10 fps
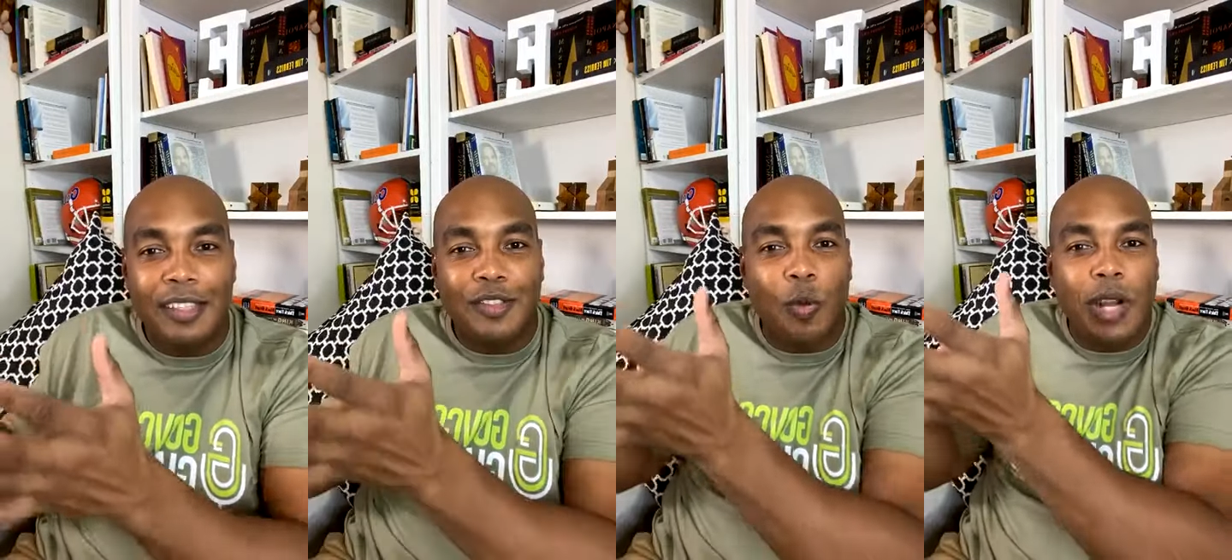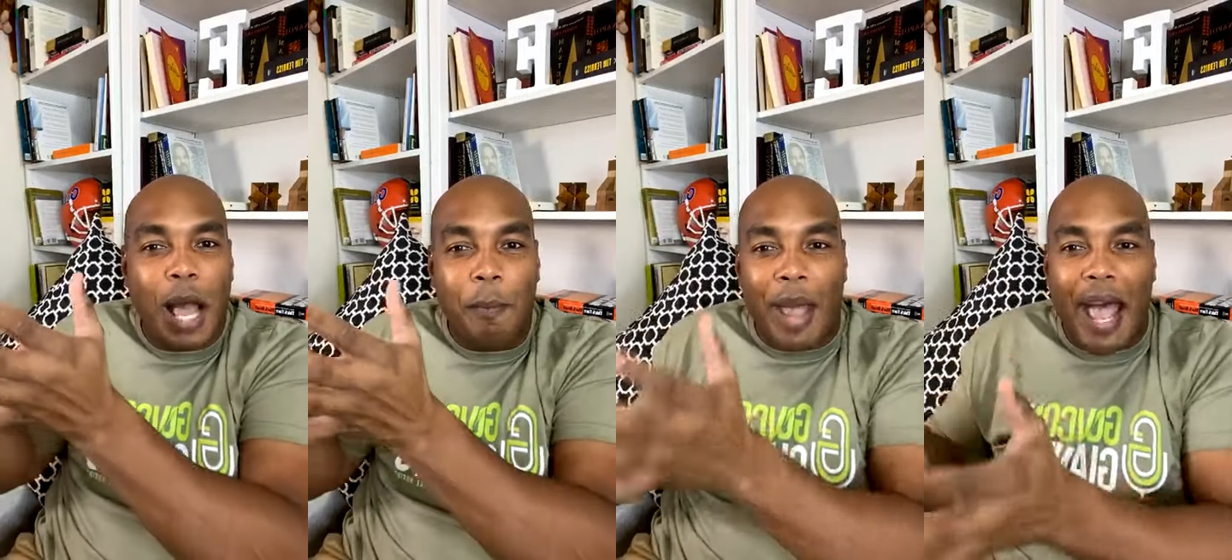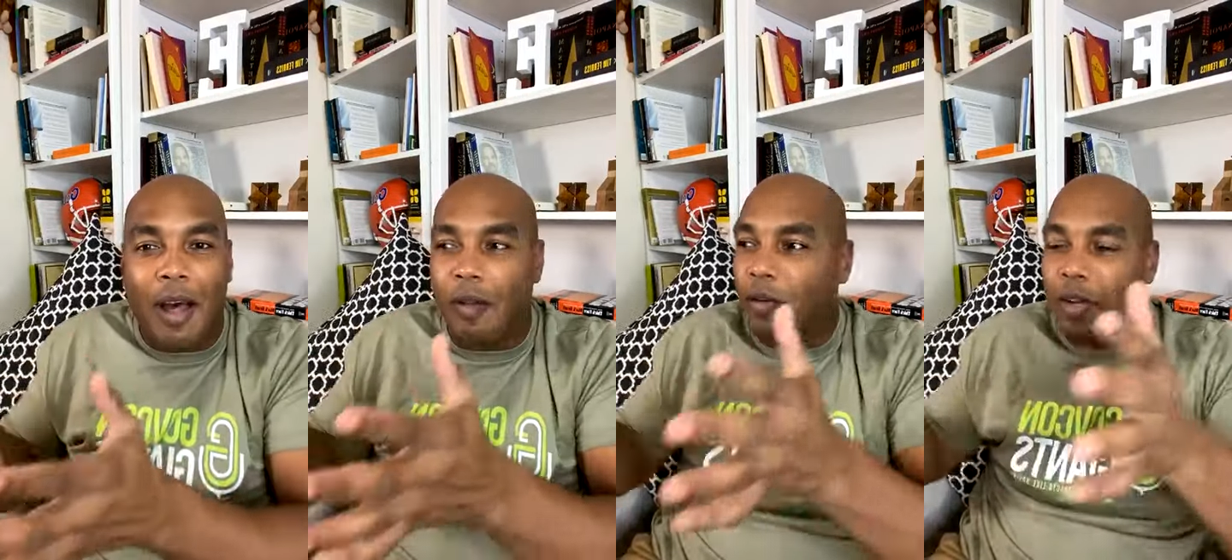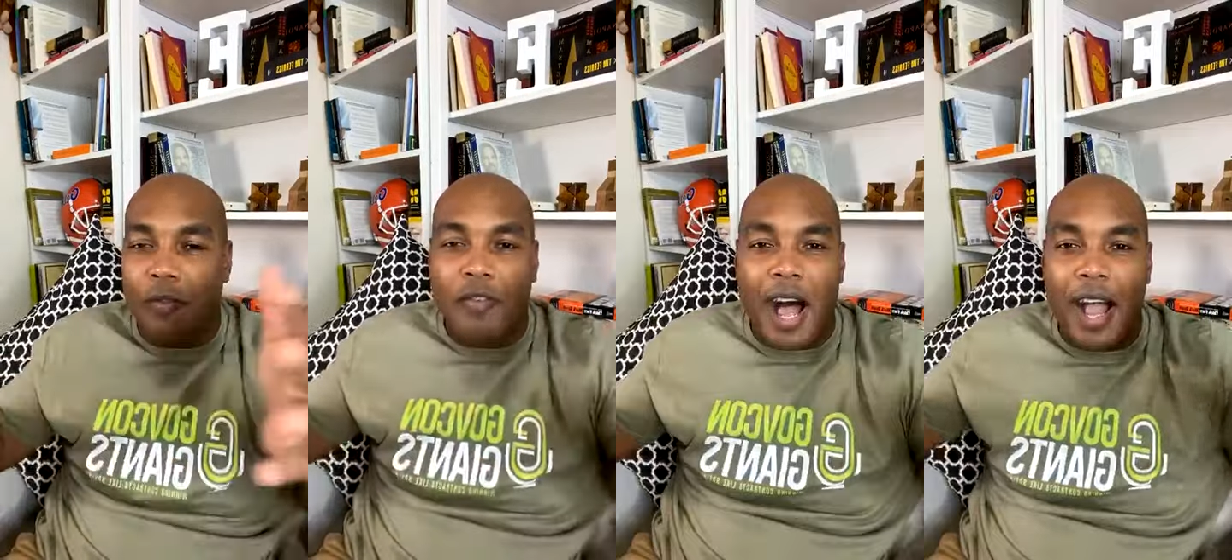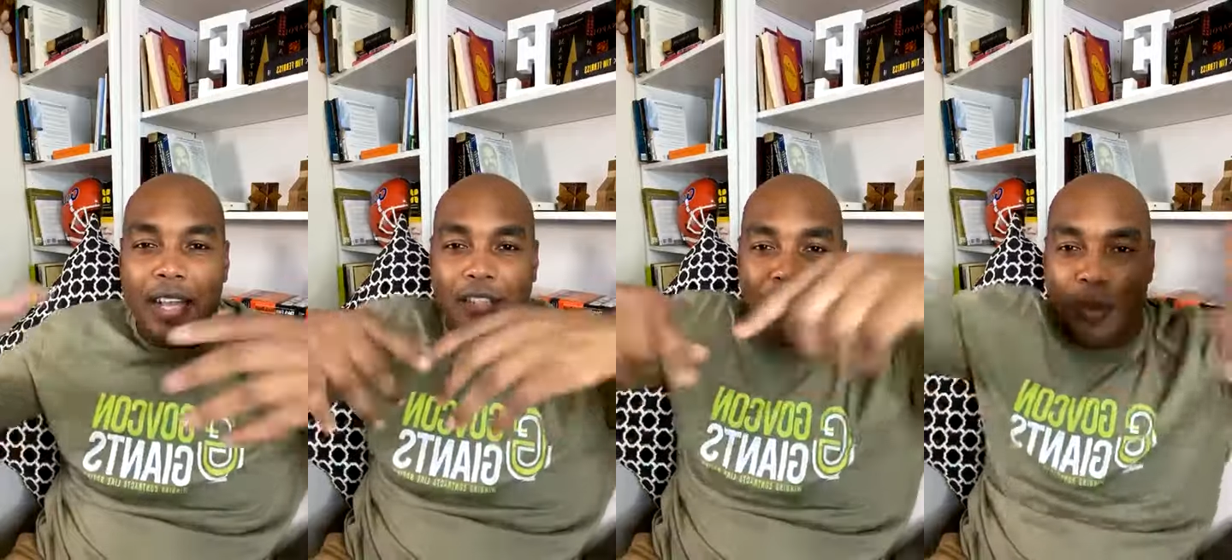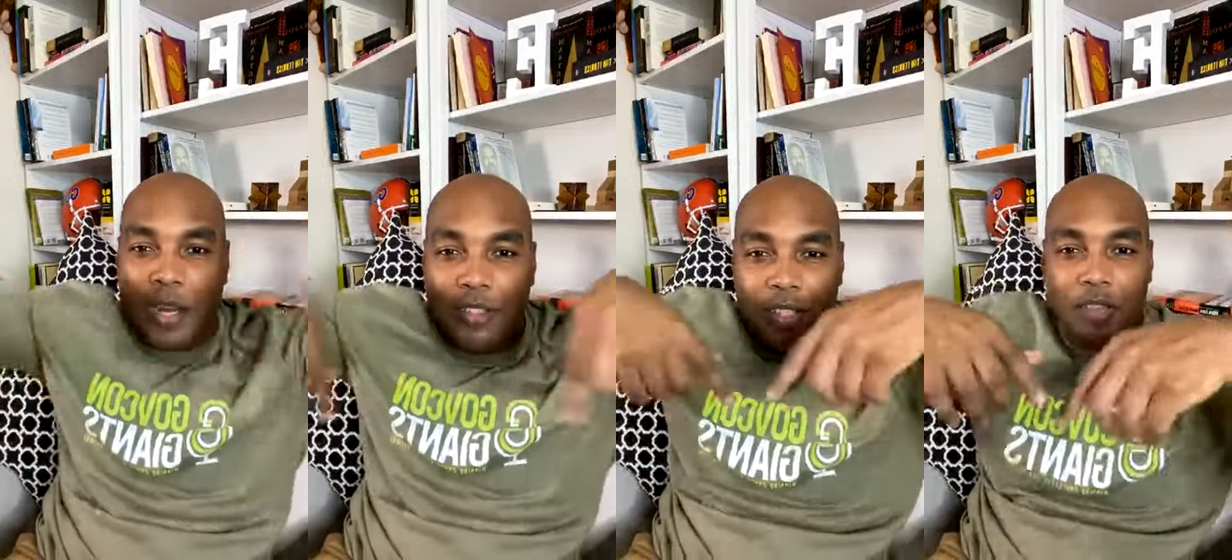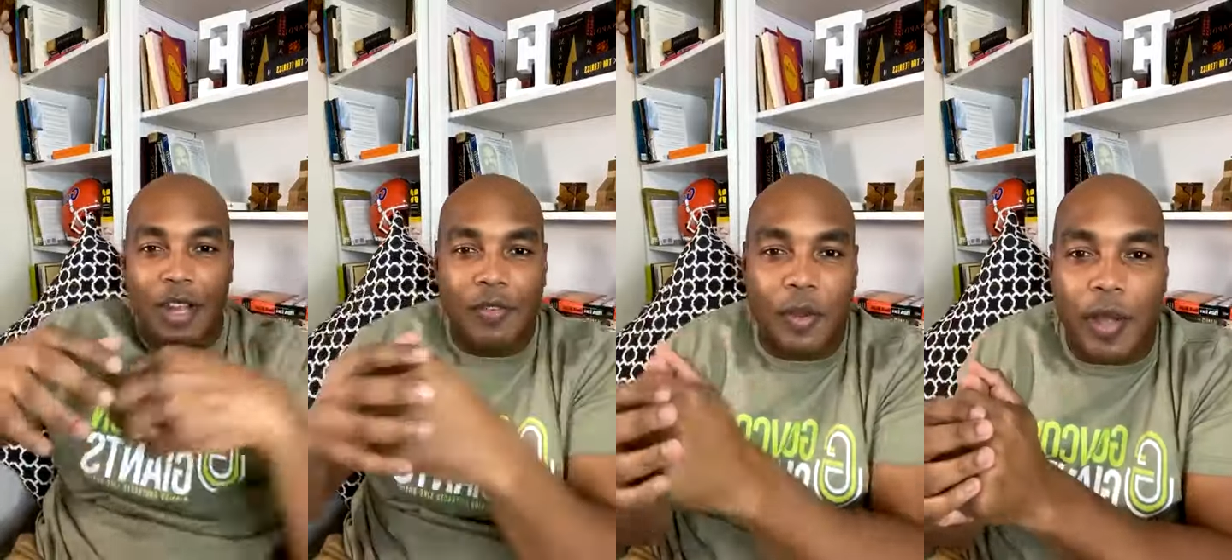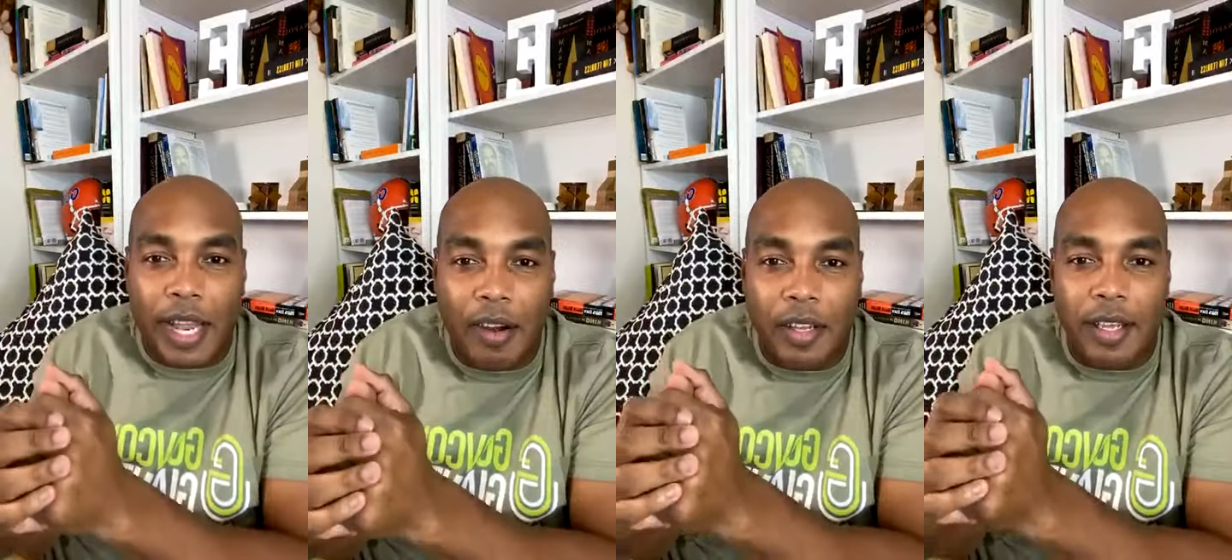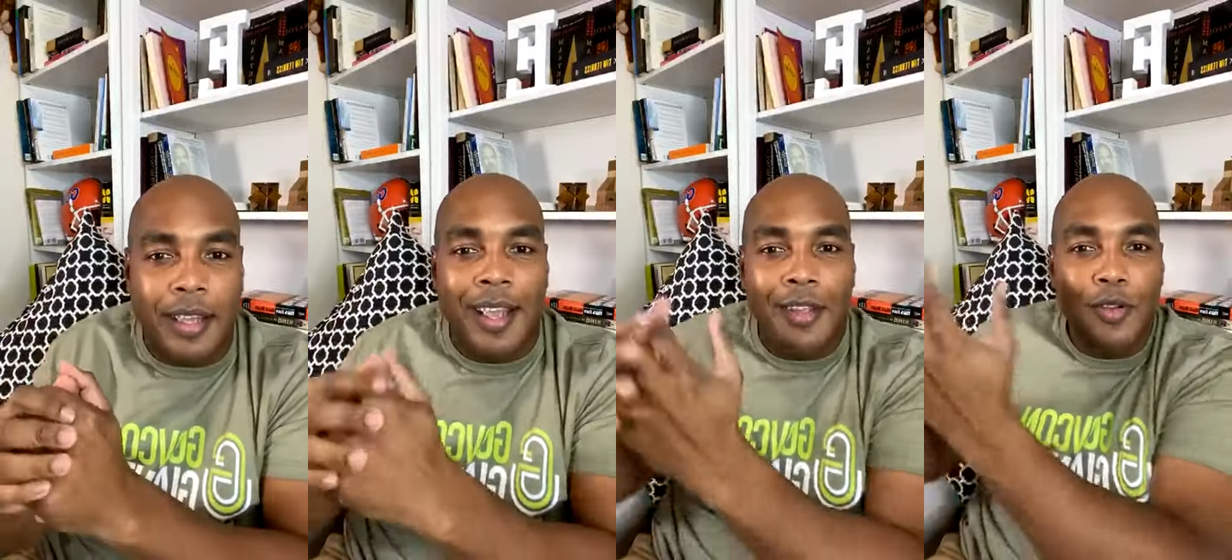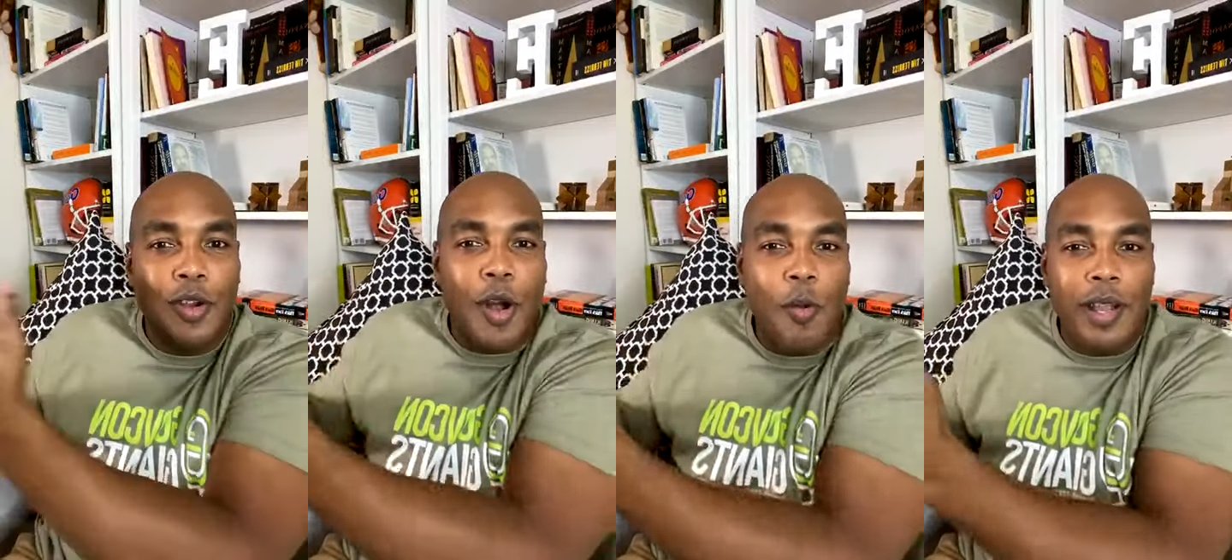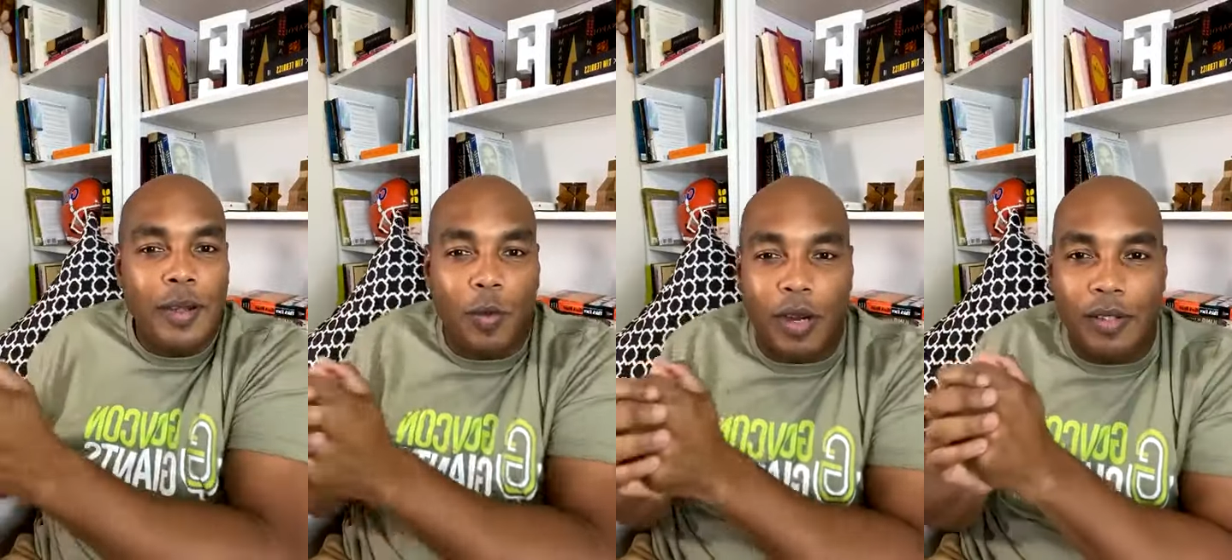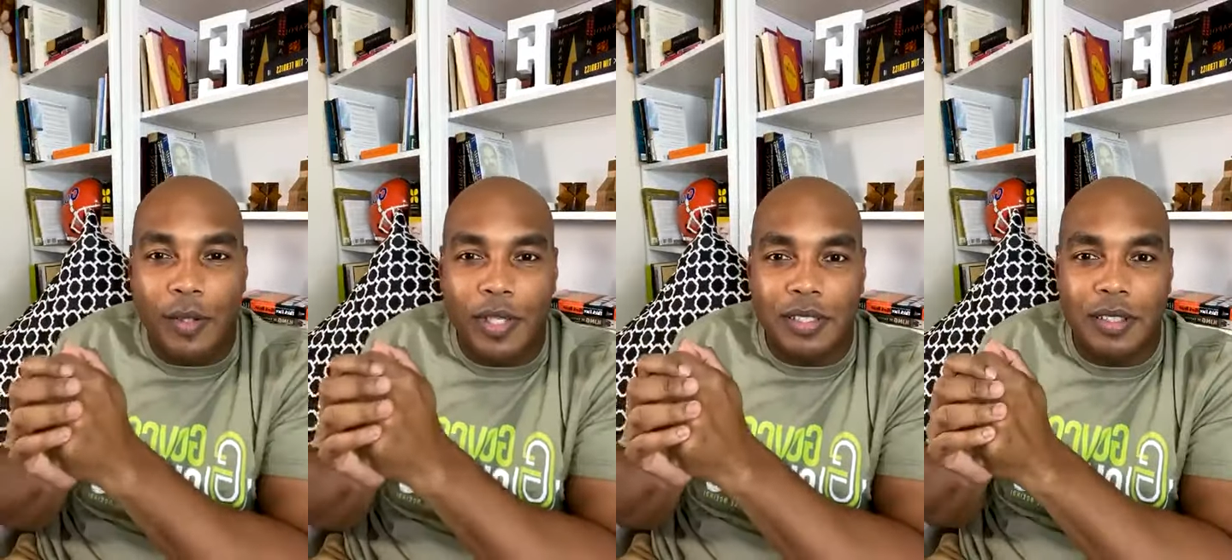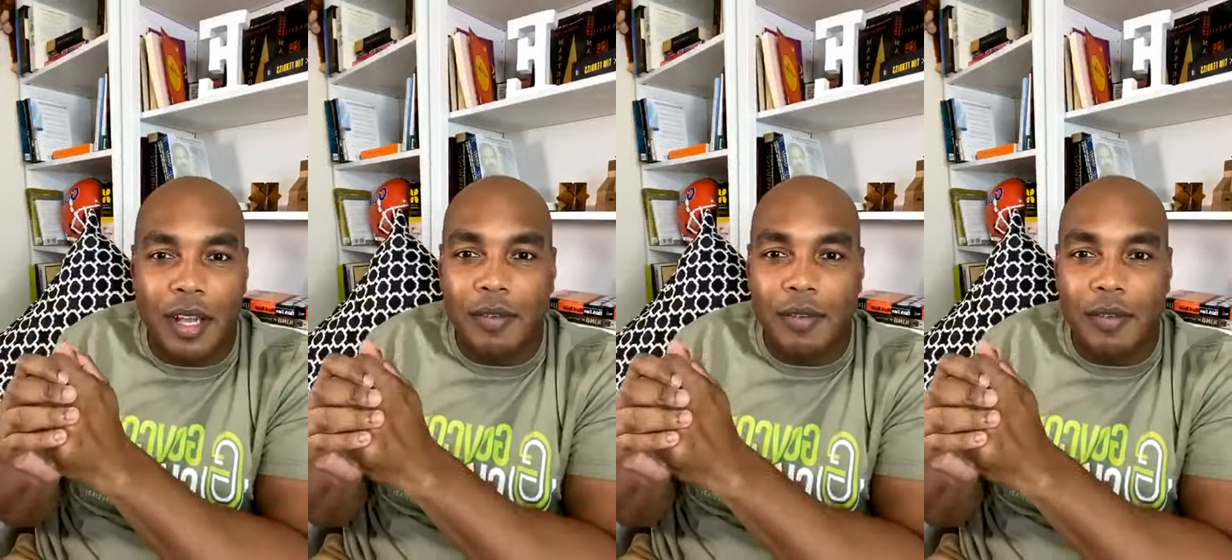So we're not bound or confined to our geographical area. You could go anywhere and do this stuff.